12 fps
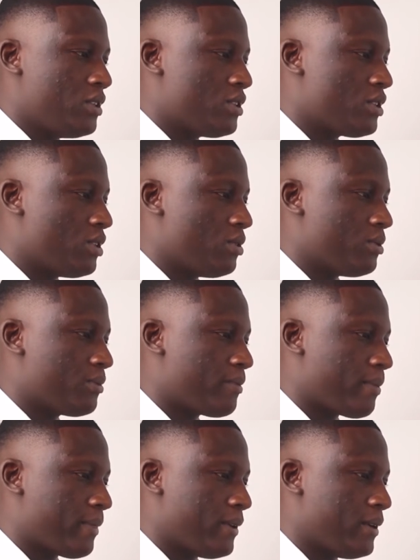So
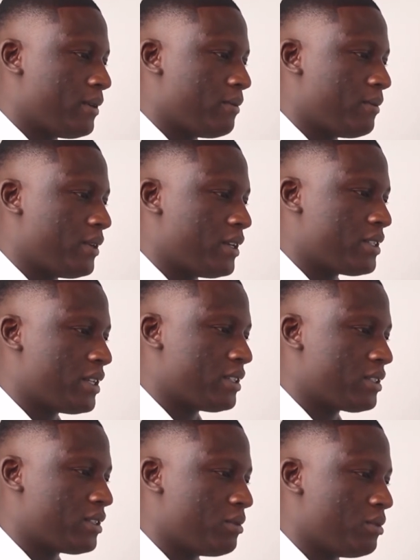he is
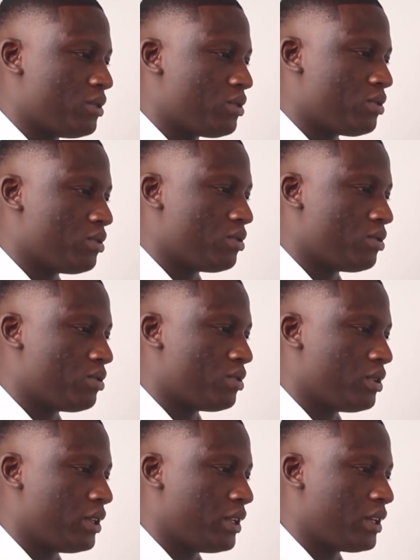asking me to
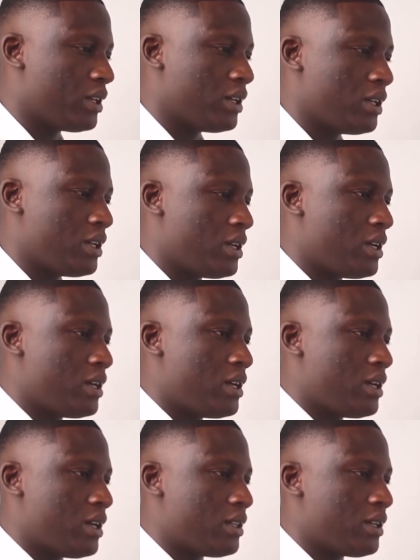link.
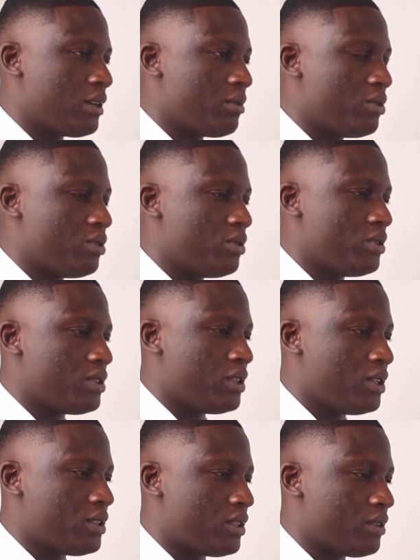I think I'm going to do this
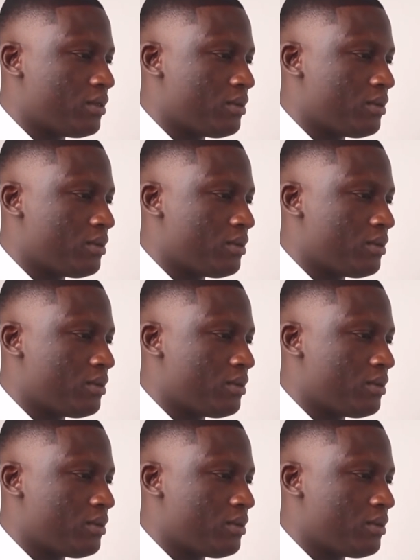later.